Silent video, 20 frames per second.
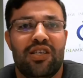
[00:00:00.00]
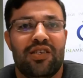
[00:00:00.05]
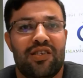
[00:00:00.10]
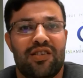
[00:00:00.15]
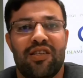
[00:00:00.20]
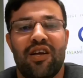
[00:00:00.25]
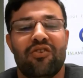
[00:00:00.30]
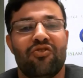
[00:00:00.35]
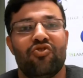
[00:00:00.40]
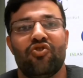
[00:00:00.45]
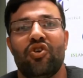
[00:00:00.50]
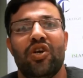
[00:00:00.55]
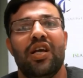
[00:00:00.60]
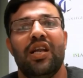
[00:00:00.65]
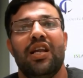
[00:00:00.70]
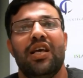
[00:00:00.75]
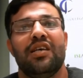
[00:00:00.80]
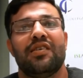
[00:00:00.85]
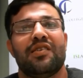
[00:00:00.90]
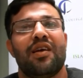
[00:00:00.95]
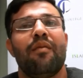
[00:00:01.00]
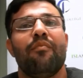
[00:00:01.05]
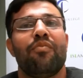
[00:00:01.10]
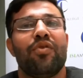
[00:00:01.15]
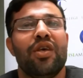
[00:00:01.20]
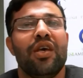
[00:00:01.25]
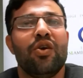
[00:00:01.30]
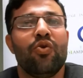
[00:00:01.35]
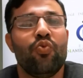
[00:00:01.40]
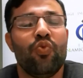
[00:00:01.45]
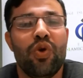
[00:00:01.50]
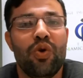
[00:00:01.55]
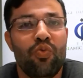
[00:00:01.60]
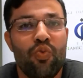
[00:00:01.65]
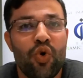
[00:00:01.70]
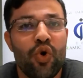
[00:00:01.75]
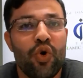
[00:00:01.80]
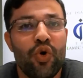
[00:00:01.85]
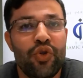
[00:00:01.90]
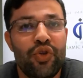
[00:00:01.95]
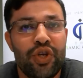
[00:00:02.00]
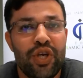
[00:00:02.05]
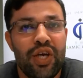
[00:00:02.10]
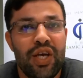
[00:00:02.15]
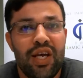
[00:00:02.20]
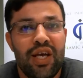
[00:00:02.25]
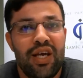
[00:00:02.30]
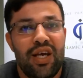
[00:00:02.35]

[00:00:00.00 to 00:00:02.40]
It's not really something we would